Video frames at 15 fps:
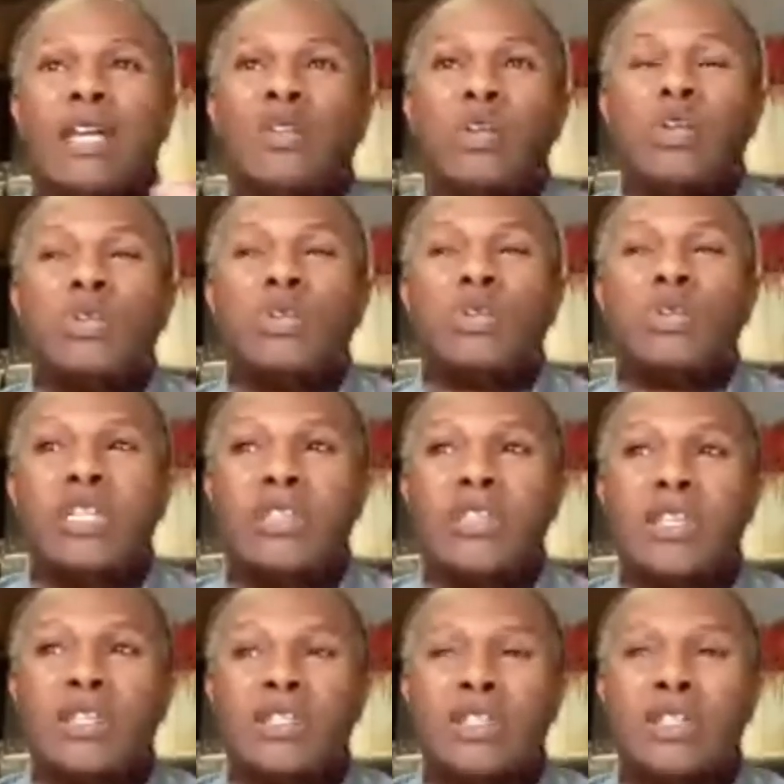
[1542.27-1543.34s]
do you see
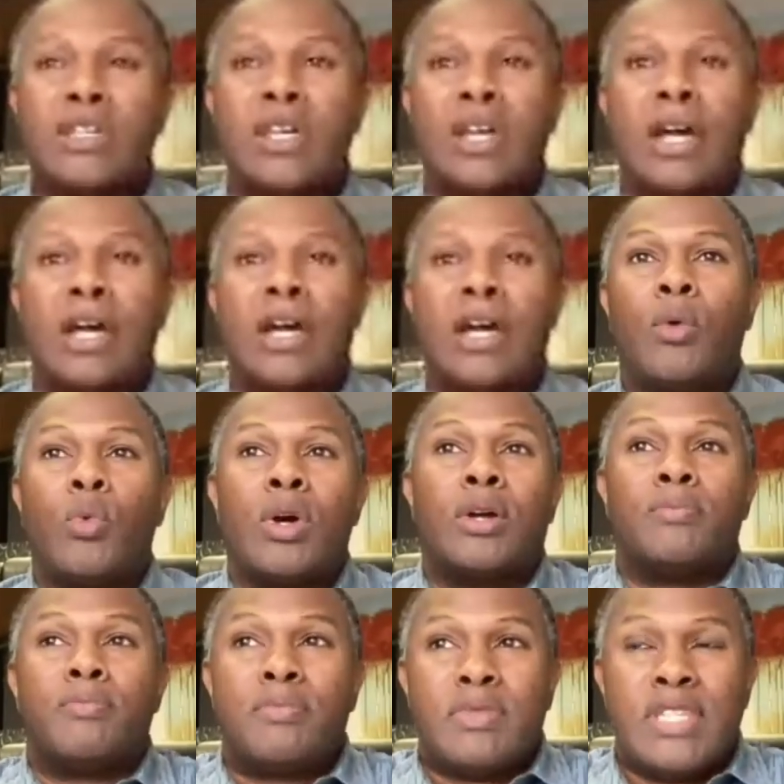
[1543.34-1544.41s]
this?
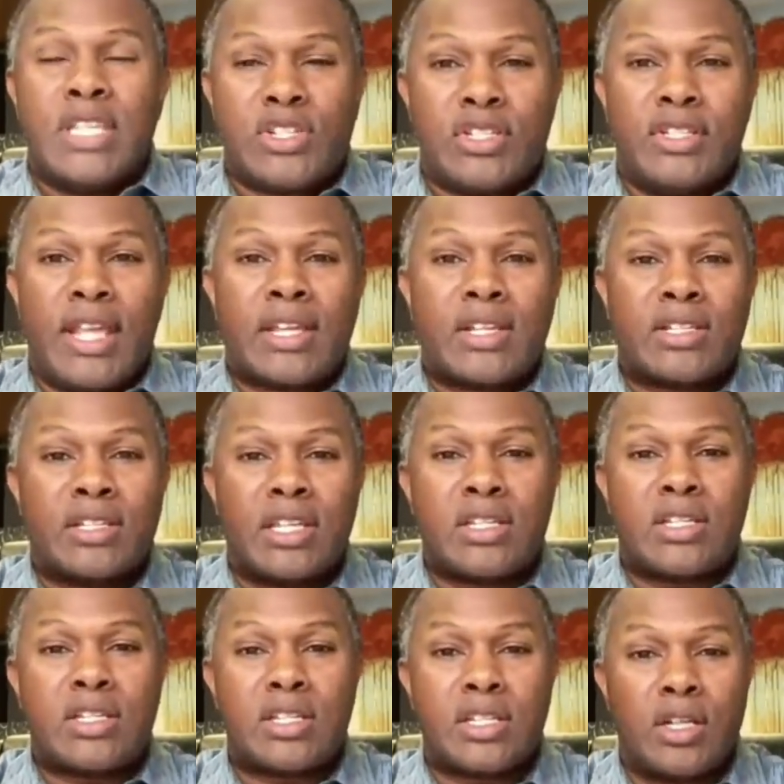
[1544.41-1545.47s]
This
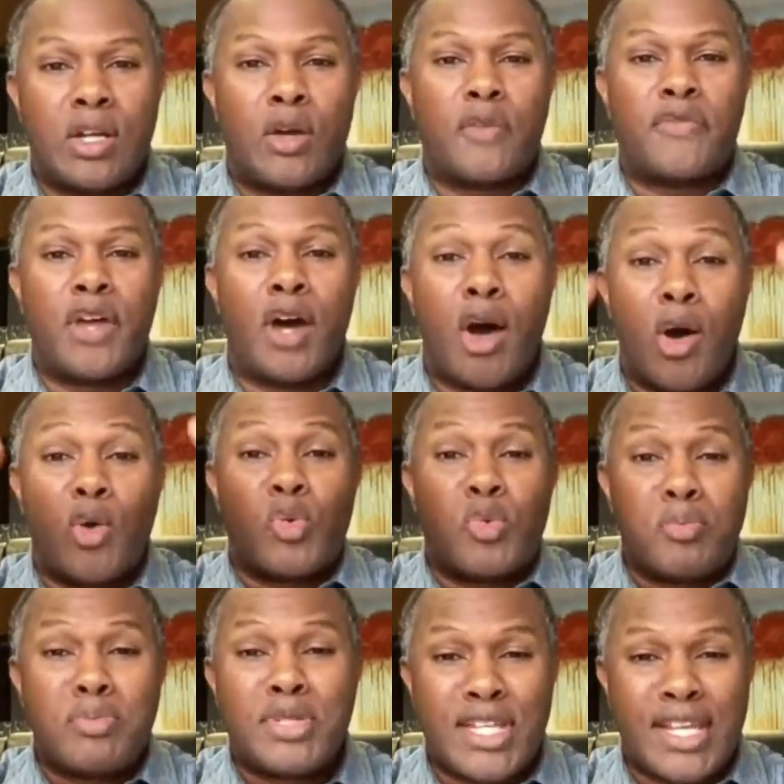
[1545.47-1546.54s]
nexus of the
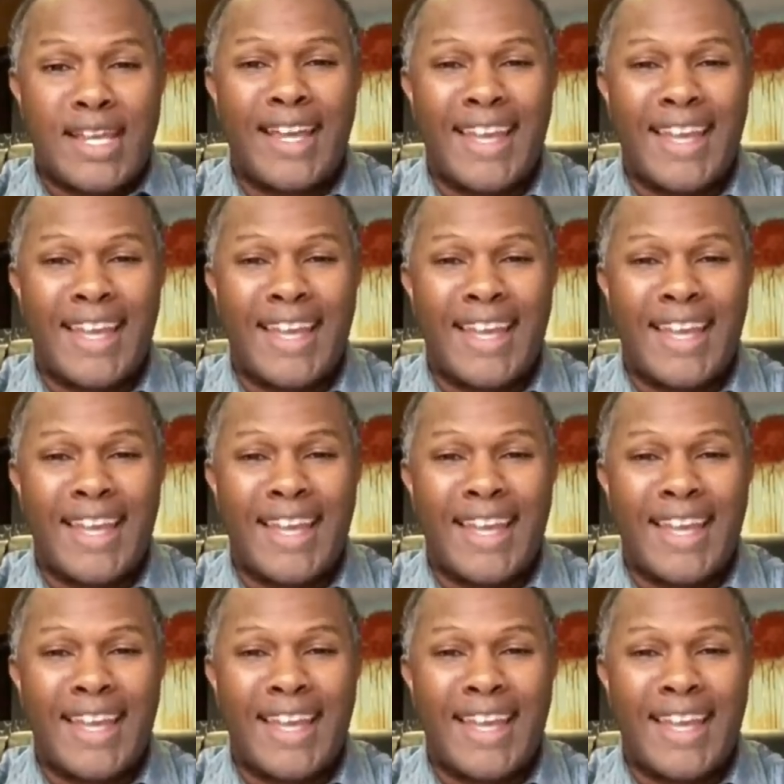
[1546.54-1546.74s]
ohms,